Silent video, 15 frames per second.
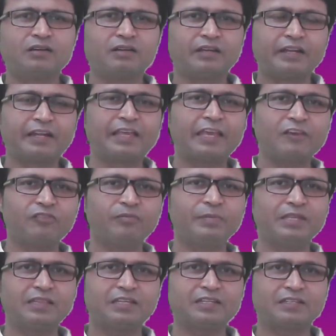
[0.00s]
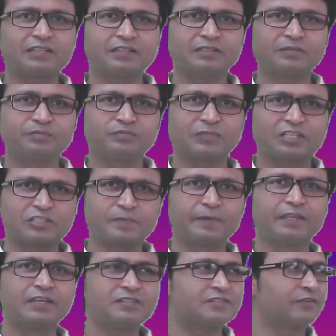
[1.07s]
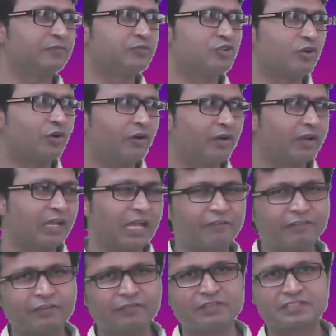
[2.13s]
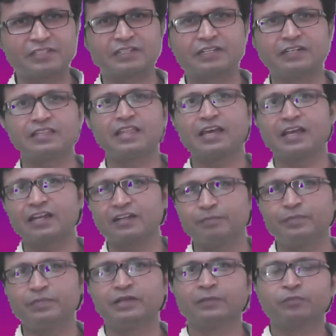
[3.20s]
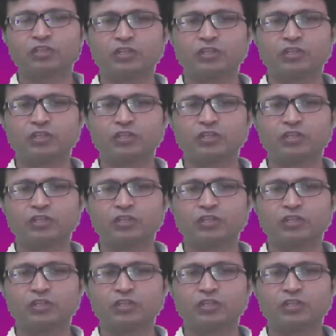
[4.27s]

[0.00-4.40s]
it gave me that experience of joy, having visited that,